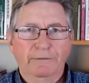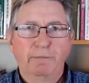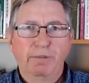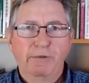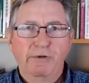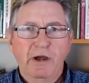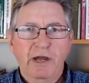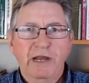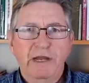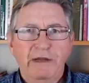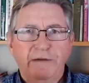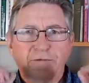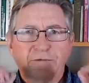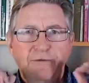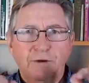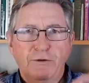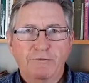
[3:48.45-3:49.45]
bright
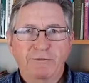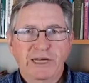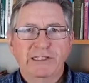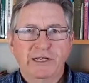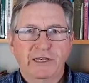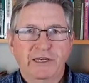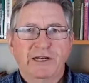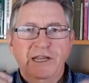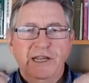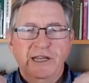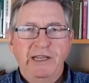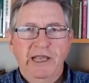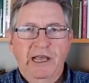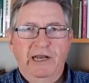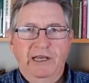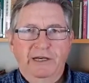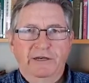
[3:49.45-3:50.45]
fluorescent
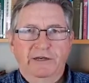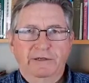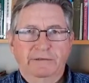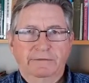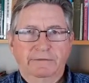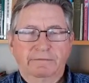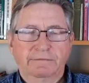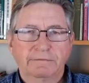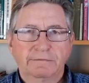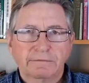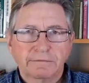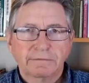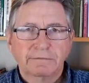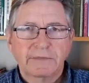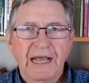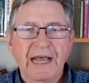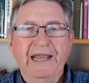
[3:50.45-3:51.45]
yellow.
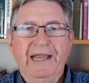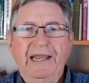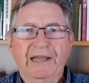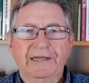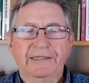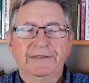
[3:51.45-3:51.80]
Hey,